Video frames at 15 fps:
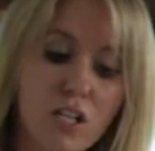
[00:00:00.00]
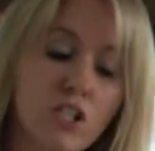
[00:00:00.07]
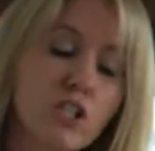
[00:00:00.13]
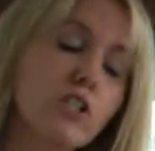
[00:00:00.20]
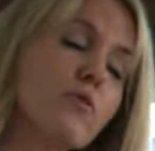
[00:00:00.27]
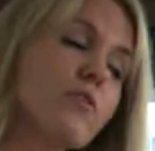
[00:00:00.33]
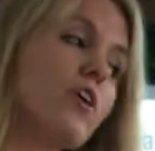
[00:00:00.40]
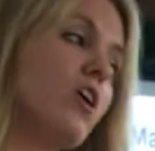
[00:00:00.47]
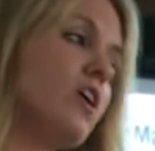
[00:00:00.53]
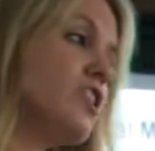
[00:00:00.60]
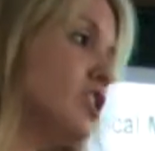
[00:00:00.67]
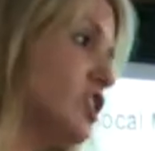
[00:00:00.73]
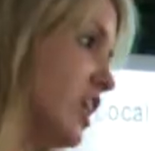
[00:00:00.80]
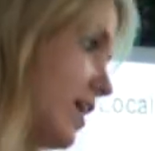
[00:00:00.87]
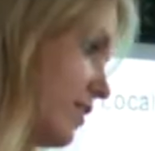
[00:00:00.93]
So there are
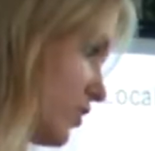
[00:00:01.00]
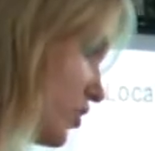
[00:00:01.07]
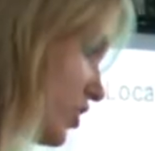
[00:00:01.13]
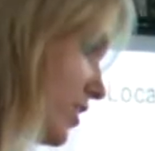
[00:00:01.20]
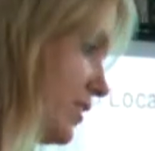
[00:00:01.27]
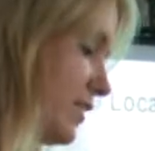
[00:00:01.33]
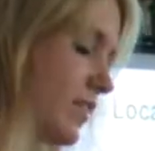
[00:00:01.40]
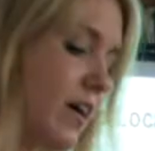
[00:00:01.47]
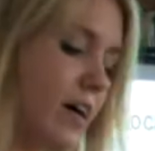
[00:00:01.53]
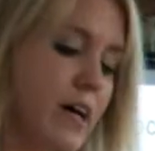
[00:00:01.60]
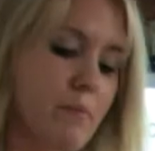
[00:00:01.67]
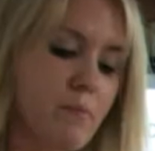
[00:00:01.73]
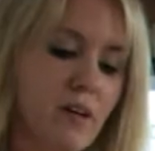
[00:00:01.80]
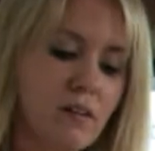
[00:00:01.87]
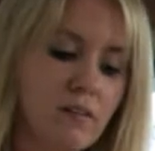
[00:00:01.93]
challenges.
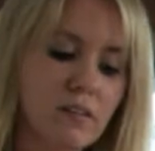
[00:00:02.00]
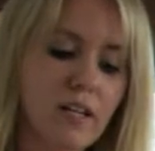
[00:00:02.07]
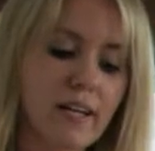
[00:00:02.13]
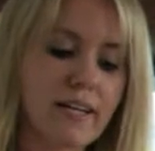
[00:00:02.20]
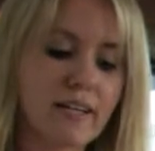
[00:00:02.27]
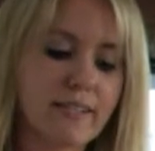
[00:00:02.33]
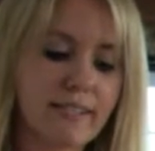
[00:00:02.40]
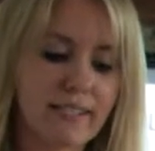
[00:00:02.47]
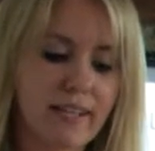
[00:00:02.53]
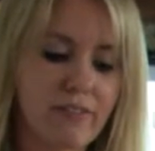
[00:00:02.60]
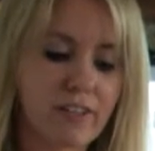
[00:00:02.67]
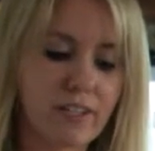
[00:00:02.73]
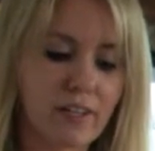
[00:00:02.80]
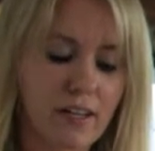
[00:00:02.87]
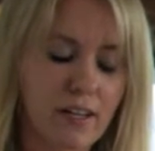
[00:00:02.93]
Like I said,
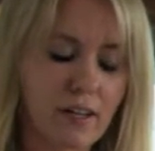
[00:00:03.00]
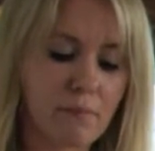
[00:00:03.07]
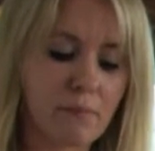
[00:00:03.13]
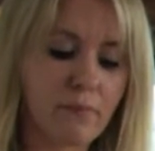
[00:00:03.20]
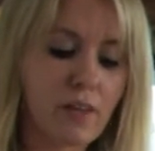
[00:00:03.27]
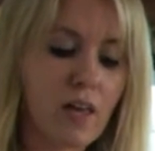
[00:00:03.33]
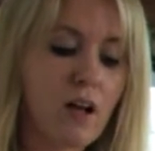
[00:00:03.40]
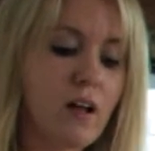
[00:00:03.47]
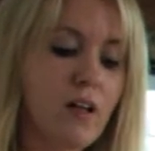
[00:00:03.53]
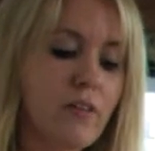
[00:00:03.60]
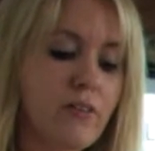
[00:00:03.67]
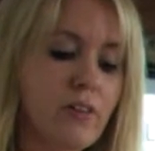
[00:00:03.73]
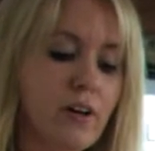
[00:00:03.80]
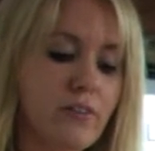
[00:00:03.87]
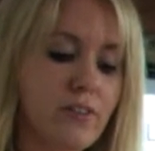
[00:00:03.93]

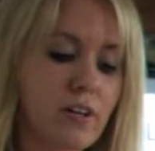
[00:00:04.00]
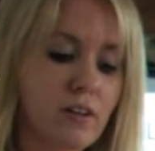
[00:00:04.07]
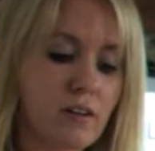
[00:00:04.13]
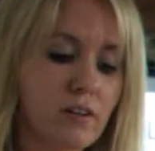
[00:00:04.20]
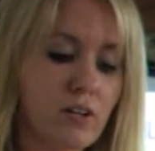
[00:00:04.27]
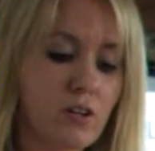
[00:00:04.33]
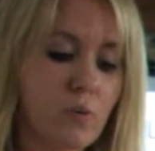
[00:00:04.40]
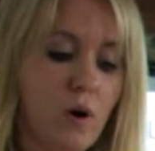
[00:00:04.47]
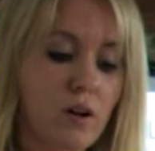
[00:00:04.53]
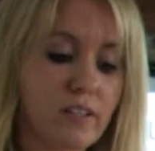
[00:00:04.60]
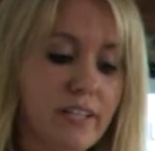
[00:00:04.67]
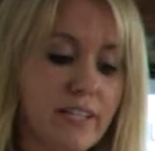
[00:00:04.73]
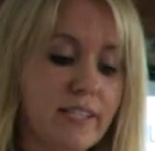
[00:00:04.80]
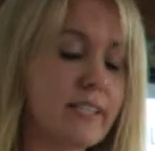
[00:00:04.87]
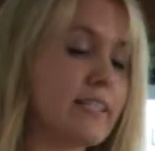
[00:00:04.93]
the
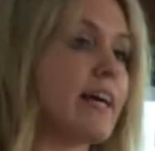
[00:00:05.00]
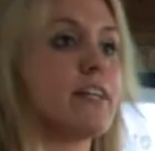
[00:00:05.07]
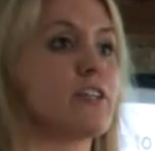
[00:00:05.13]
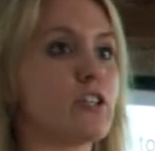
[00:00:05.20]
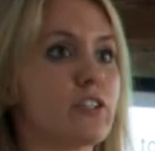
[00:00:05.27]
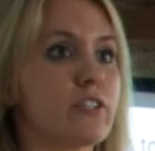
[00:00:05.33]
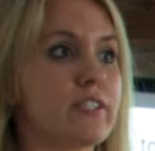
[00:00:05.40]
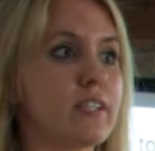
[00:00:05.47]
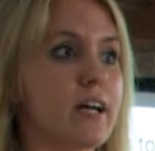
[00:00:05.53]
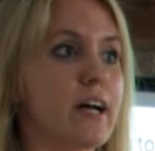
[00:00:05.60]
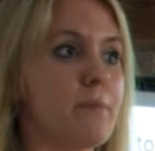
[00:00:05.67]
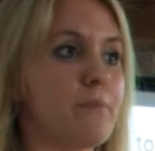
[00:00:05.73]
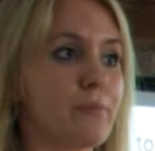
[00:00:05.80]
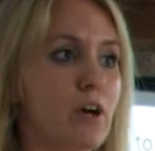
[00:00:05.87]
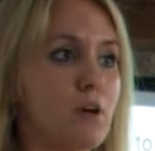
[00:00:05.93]
quality standards
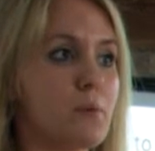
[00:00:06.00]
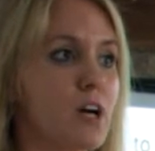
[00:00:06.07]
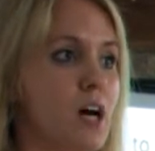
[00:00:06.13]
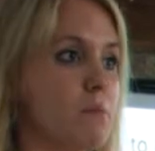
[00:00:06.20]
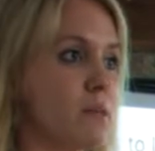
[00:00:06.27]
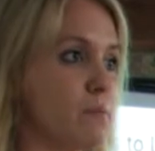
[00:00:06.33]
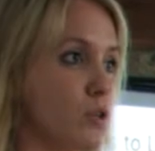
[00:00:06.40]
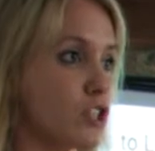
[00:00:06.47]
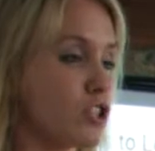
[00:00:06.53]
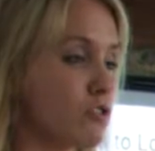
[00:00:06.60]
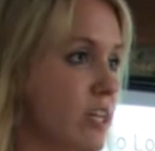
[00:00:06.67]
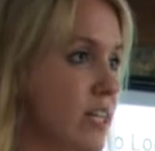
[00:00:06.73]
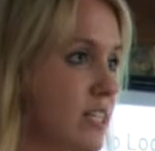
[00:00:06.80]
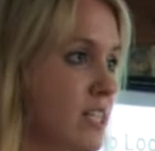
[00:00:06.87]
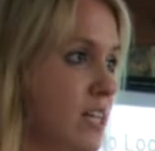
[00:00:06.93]
are becoming more
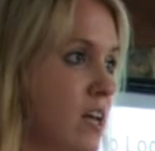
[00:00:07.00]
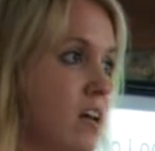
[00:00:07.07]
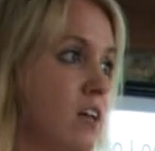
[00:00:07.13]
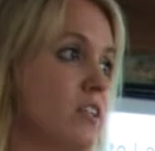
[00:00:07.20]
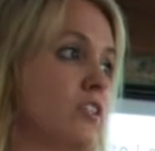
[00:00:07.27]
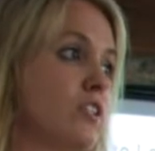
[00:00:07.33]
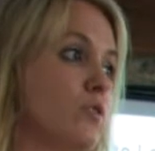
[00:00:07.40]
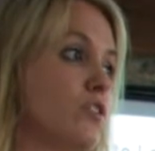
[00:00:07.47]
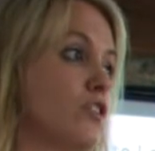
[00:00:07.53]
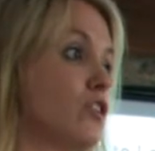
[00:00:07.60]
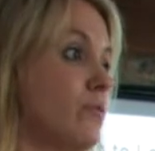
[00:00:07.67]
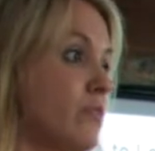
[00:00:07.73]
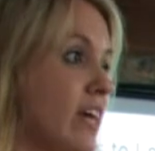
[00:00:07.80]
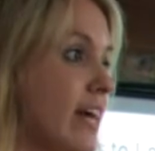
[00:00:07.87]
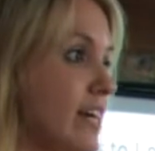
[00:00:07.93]
strict, so
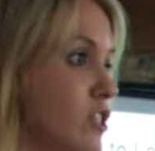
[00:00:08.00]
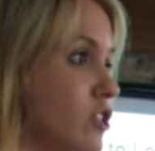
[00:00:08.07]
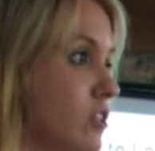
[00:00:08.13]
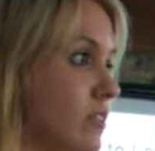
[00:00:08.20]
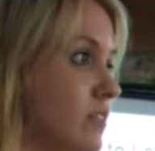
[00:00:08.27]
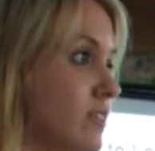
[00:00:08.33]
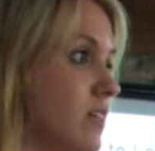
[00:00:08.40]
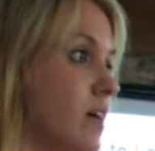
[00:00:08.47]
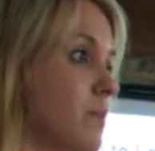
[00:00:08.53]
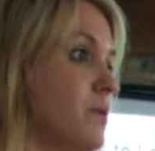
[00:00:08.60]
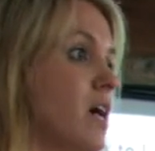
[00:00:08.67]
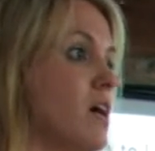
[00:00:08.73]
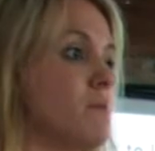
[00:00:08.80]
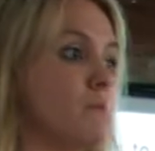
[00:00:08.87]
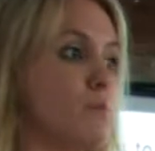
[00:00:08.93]
certifications
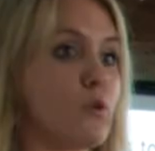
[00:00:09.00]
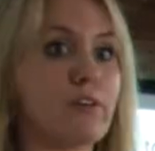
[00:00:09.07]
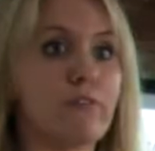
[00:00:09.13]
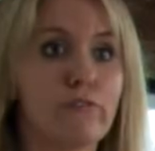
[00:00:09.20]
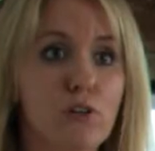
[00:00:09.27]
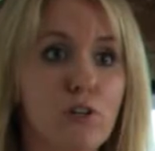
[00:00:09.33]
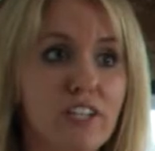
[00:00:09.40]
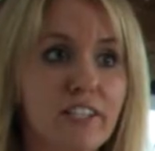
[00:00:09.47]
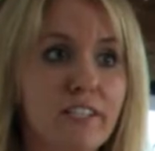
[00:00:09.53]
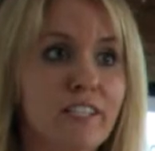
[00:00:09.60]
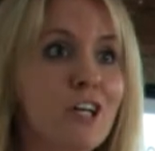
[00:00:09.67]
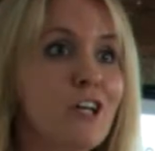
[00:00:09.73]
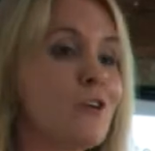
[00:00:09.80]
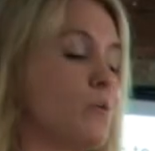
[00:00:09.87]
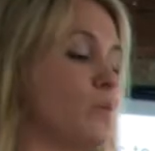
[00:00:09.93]
becoming more enforced,
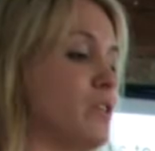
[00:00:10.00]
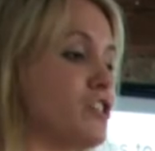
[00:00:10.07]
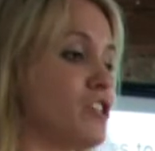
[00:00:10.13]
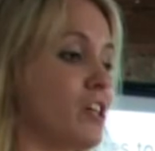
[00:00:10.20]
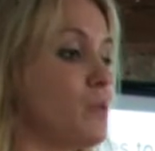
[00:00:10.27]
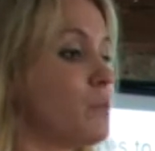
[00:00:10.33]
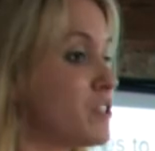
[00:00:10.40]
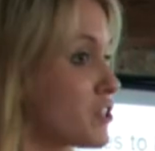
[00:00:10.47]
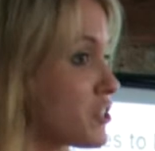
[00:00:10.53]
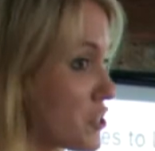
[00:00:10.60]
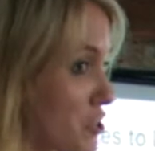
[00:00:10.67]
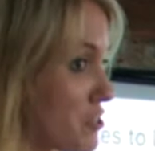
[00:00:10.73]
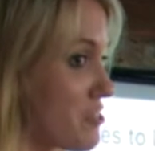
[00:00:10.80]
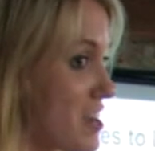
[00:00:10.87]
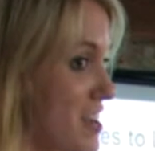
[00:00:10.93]
which is a
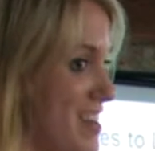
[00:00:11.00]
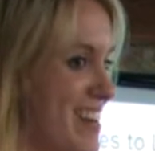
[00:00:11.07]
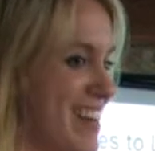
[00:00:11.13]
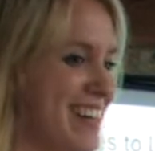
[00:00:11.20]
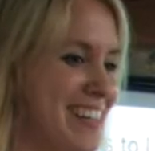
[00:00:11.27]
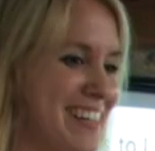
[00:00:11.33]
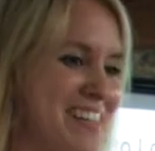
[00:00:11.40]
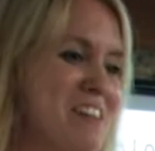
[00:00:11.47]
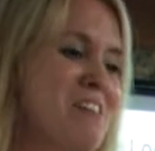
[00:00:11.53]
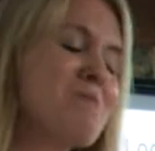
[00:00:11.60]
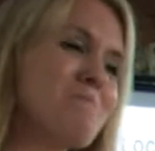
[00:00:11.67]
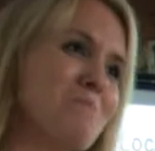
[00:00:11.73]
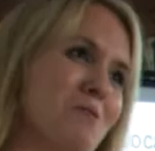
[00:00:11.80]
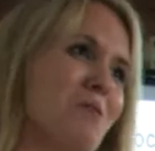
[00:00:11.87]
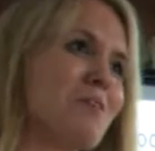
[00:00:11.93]
good thing,
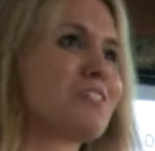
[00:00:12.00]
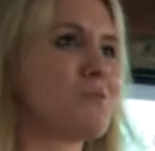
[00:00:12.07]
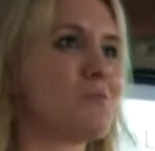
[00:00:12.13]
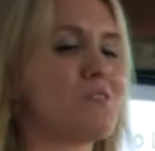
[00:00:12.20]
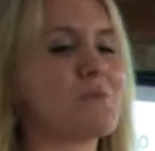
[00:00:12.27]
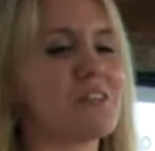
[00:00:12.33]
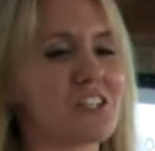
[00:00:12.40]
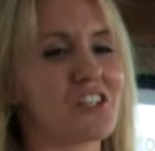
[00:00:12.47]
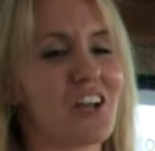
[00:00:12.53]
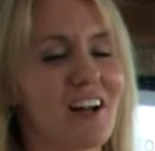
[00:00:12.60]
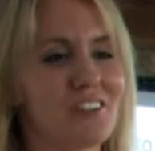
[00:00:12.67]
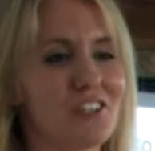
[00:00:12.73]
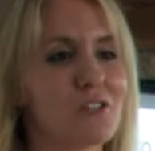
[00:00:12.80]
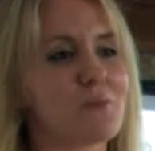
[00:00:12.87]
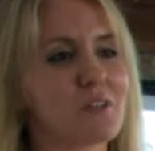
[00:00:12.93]
but also will be a
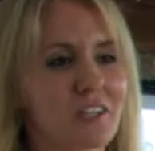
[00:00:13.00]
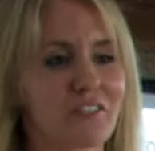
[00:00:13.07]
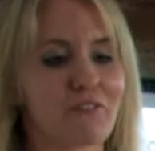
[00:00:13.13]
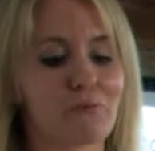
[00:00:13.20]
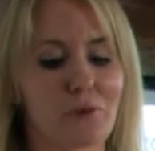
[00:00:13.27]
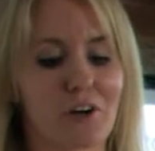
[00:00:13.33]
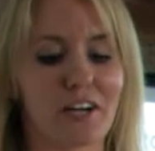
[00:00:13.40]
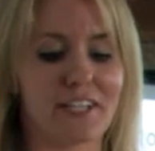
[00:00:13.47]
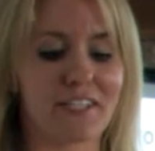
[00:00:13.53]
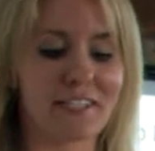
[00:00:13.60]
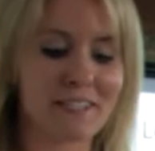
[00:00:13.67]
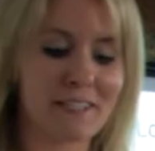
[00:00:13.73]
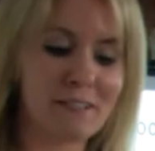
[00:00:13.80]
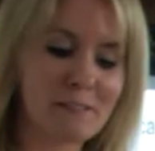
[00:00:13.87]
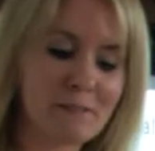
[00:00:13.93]
challenge because of
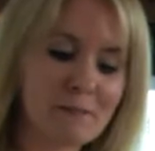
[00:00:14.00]
price.